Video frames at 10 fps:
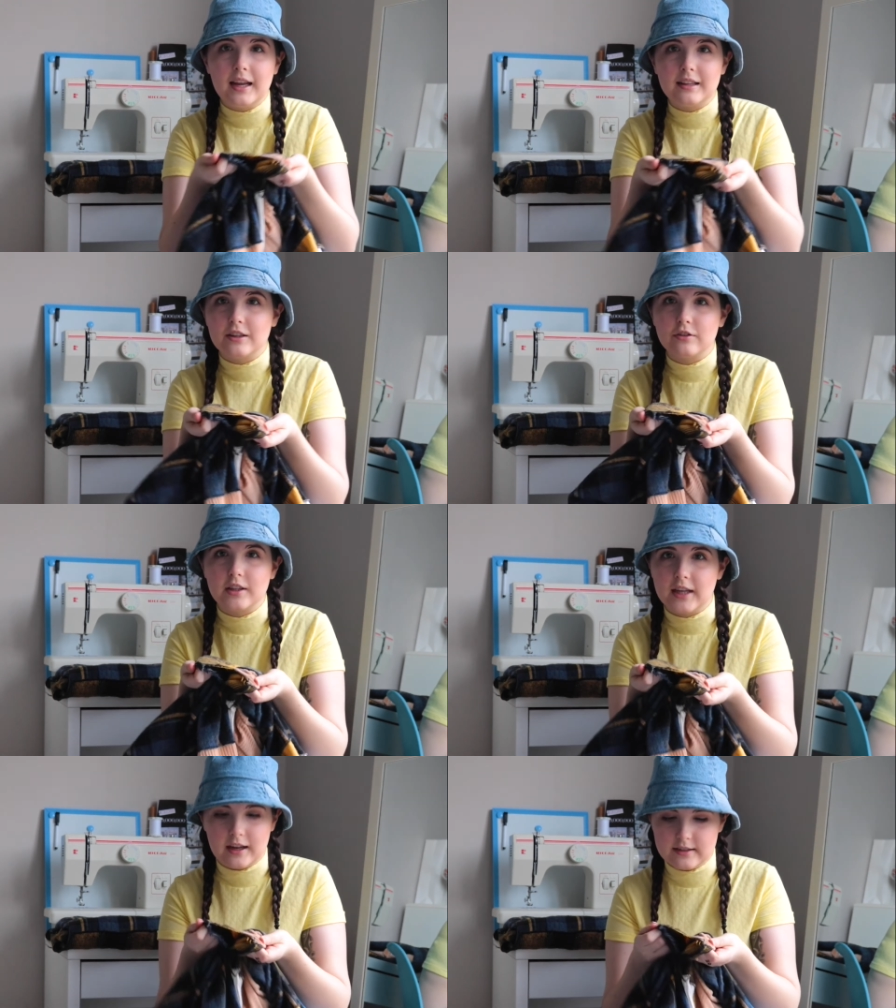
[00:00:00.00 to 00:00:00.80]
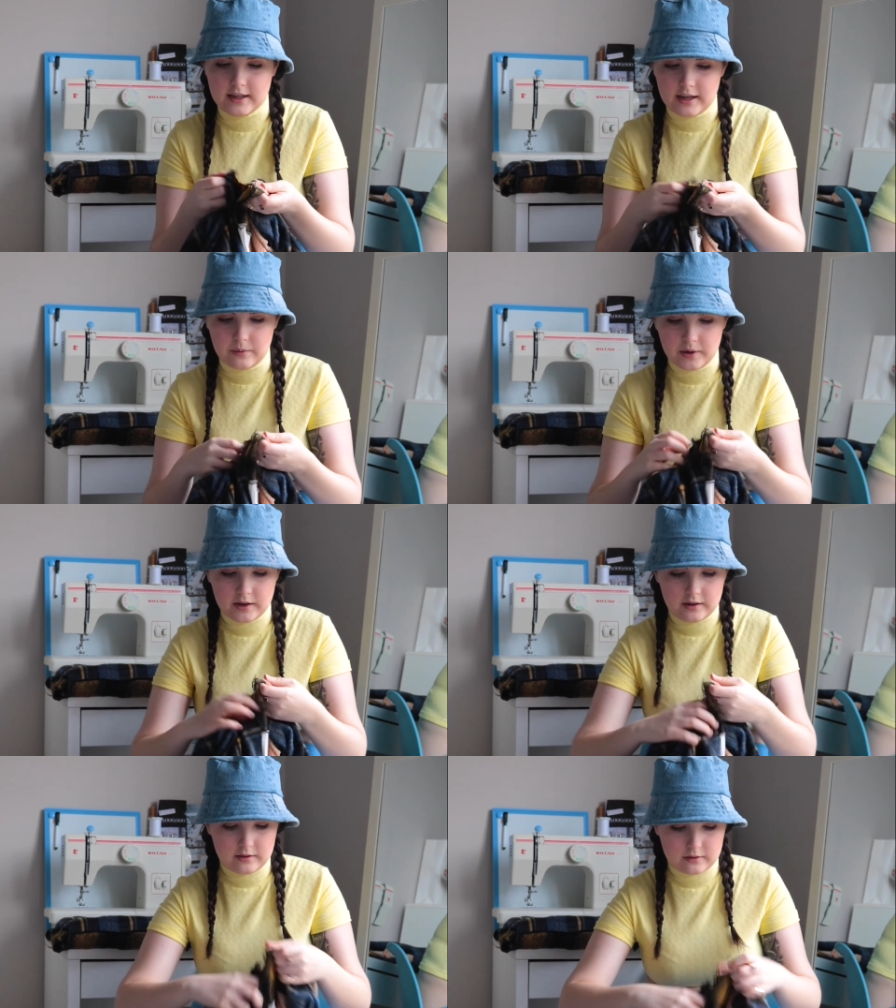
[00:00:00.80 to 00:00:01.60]
it literally has
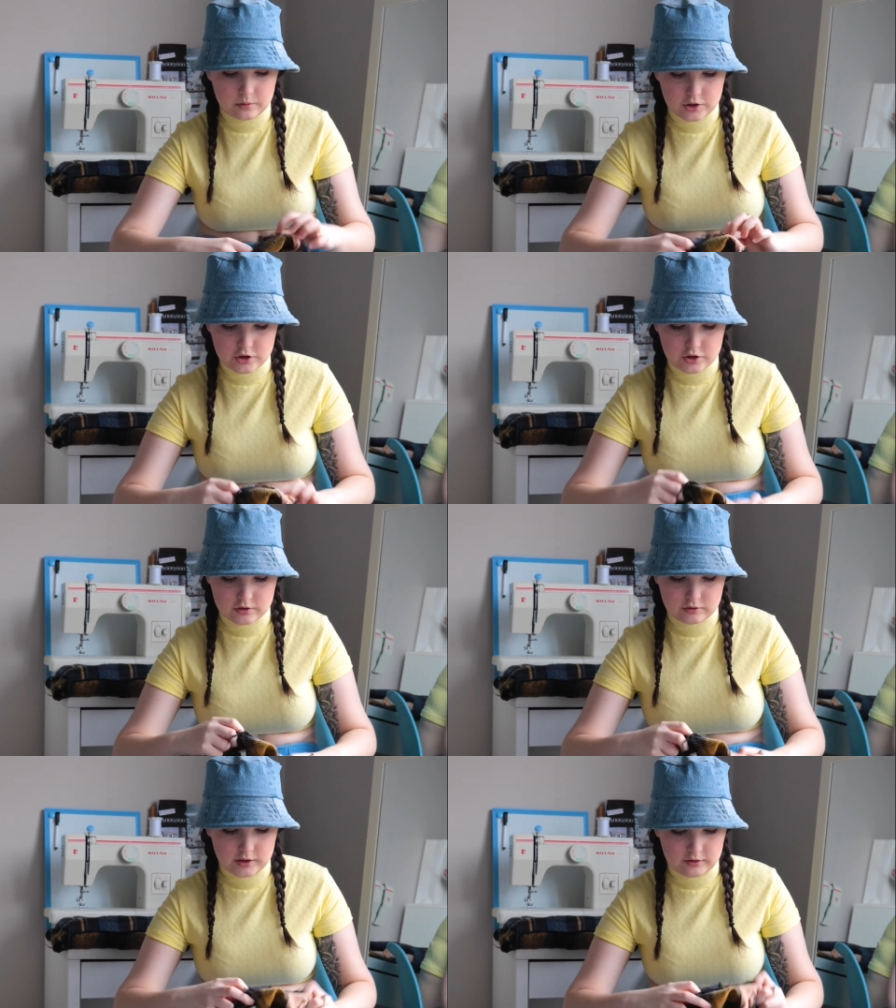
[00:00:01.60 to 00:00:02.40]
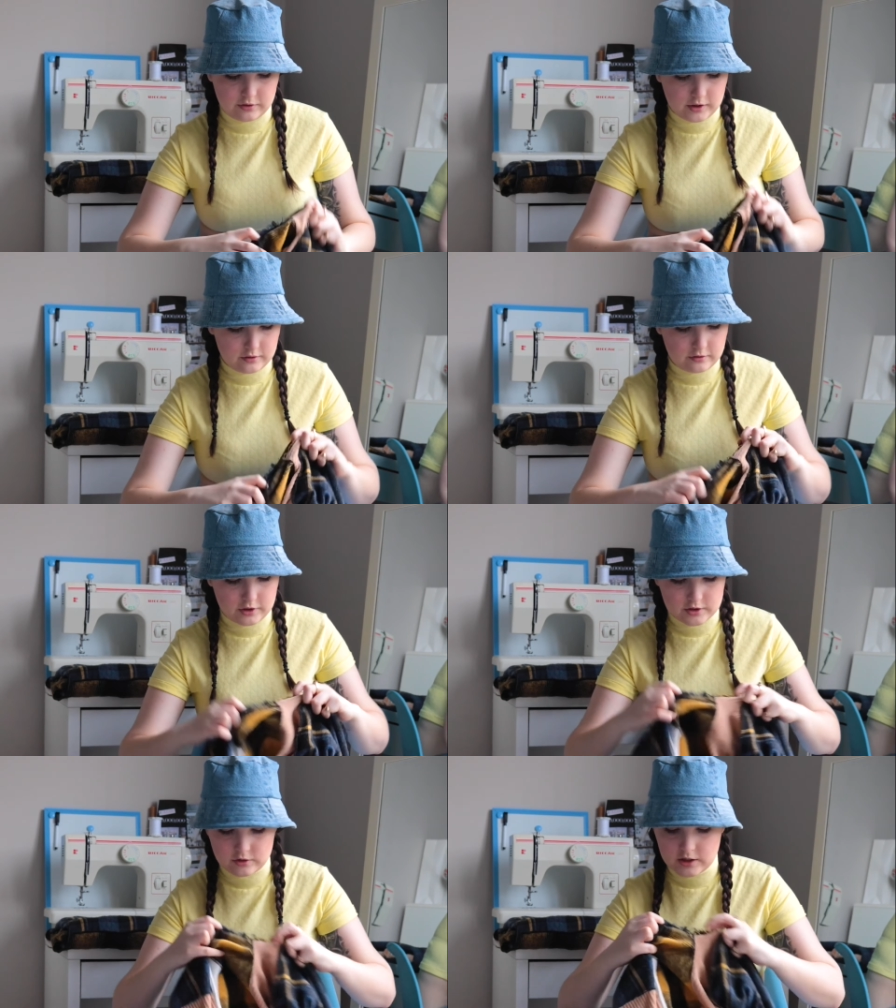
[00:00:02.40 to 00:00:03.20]
anyway, which just really fucking
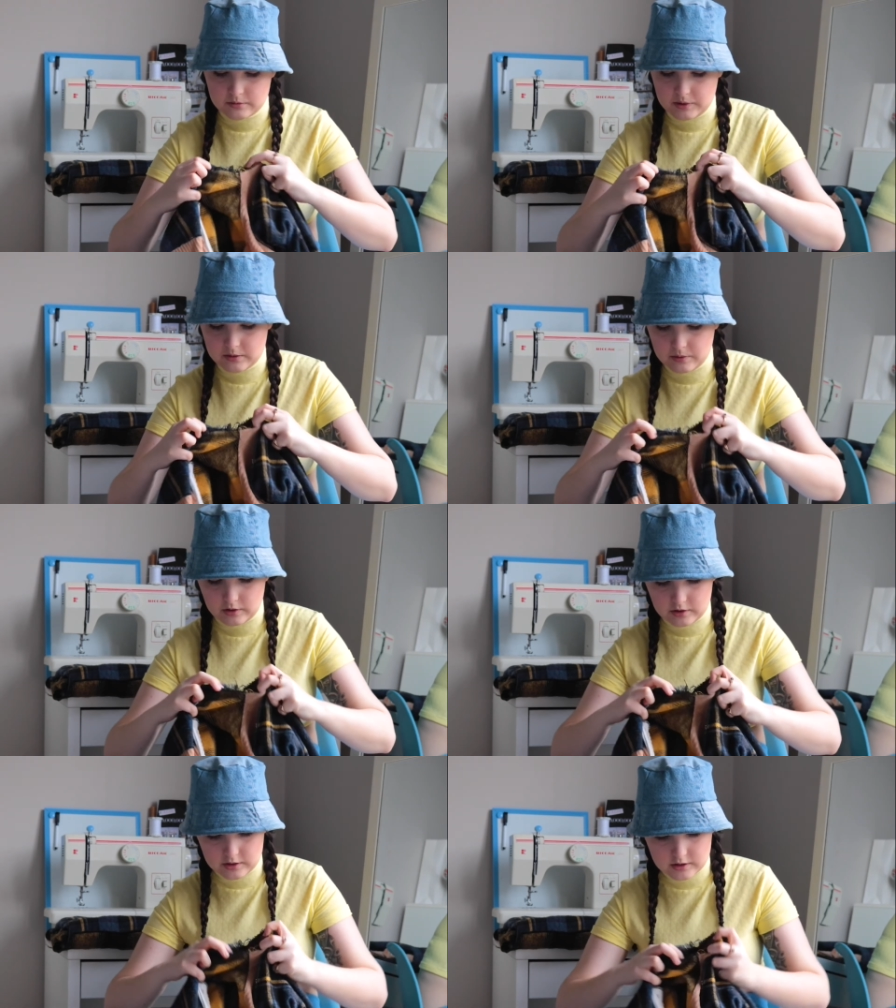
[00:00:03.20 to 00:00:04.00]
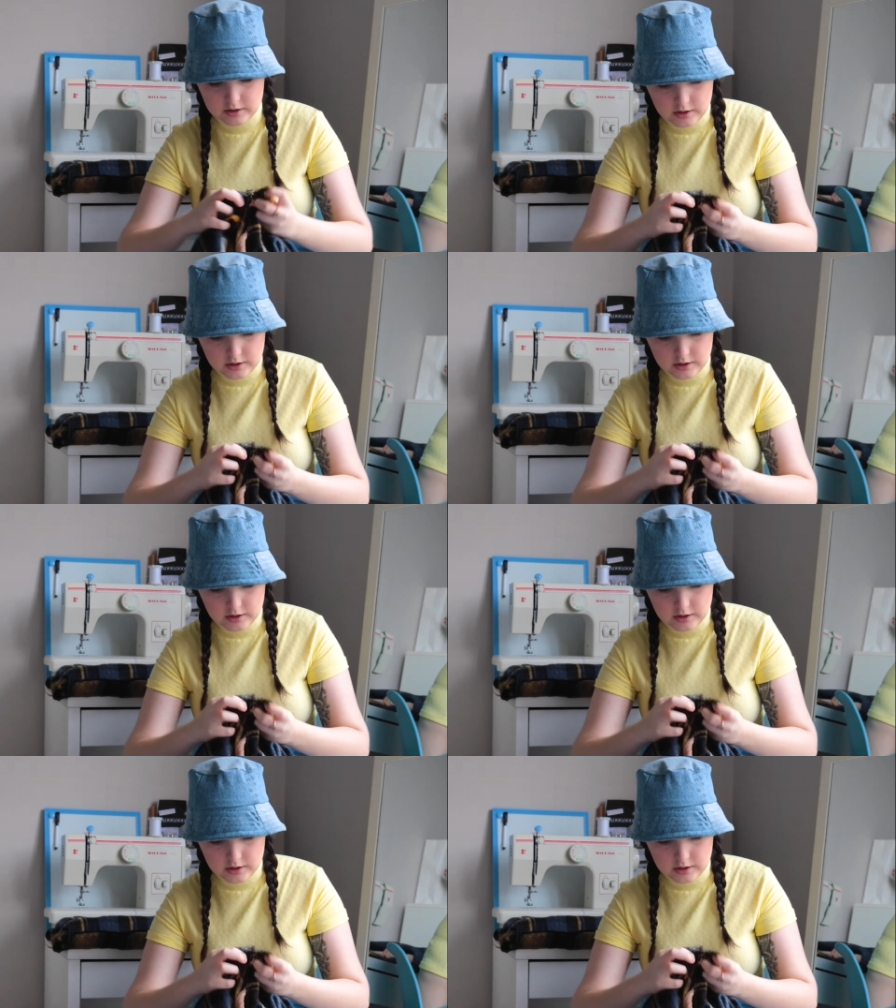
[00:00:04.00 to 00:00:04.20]
frustrates me, to be honest,